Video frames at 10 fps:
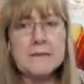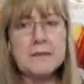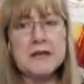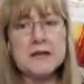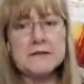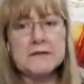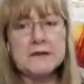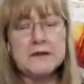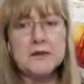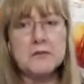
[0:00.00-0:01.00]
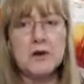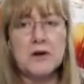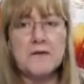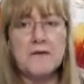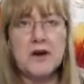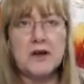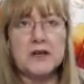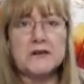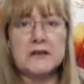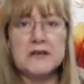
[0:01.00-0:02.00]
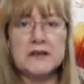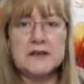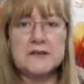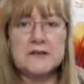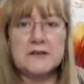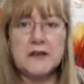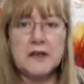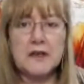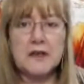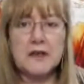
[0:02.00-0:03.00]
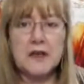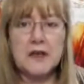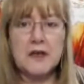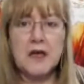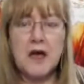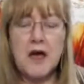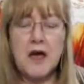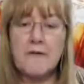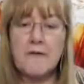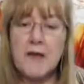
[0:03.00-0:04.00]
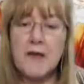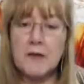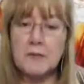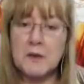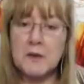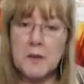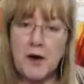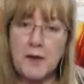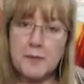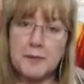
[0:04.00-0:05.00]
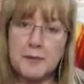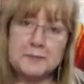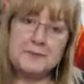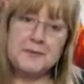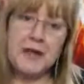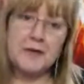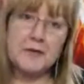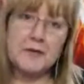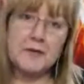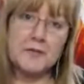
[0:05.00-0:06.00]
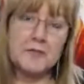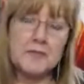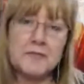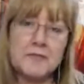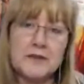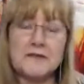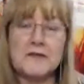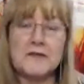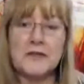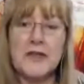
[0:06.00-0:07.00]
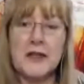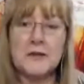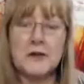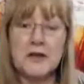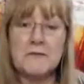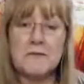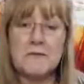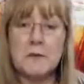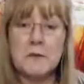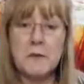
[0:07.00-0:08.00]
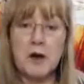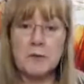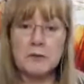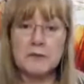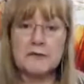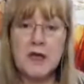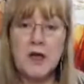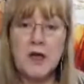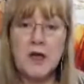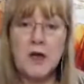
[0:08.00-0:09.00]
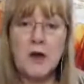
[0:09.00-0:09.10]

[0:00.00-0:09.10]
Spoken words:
Something else that you might find is a family Bible. Now, it's not that long ago that family Bibles